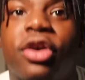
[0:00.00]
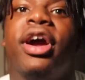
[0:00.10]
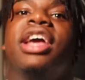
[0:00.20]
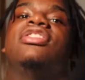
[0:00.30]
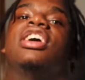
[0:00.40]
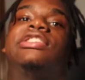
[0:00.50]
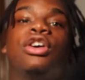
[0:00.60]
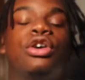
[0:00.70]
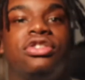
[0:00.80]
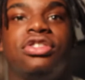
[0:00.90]
crazy. I
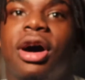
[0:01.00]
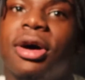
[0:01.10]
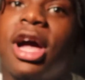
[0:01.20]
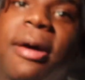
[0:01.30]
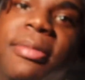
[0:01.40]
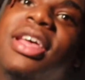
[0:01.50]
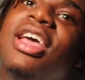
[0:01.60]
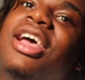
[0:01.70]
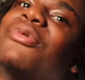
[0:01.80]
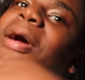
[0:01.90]
told y'all I'm coming
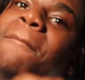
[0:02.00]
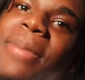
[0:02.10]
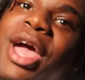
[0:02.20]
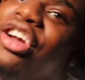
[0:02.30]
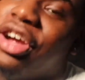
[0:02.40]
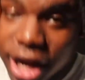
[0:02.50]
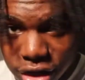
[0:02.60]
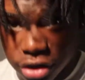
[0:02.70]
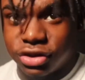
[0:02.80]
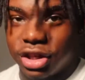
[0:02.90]
with better
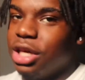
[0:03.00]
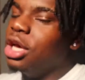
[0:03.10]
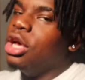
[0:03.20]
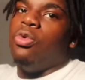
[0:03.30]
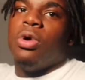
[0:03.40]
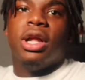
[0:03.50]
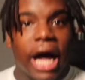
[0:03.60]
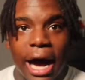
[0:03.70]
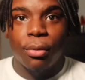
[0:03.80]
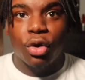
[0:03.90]
energy, with a
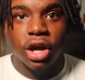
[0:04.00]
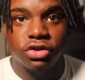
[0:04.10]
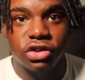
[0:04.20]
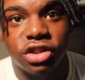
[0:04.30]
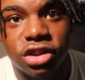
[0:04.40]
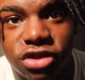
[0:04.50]
lot more energy to the